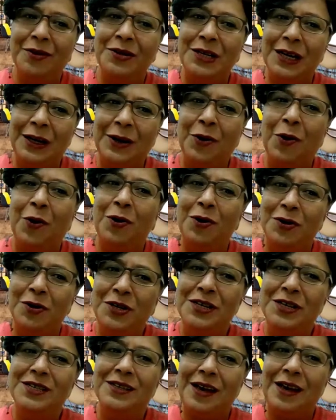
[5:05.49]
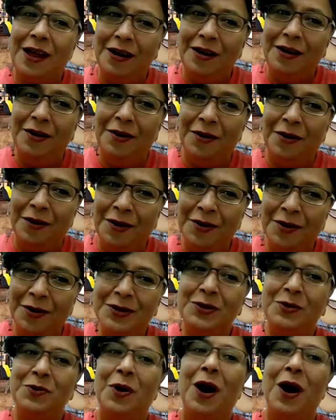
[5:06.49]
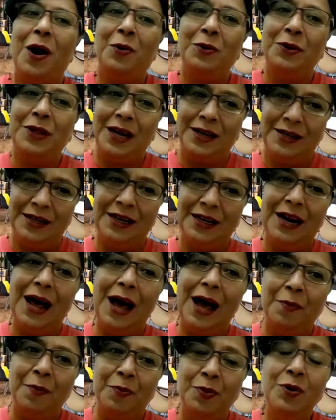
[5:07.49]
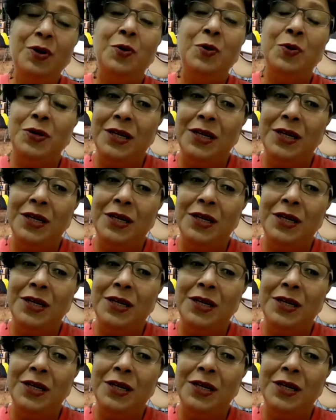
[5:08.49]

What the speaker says: other technologies can learn as to how that can happen.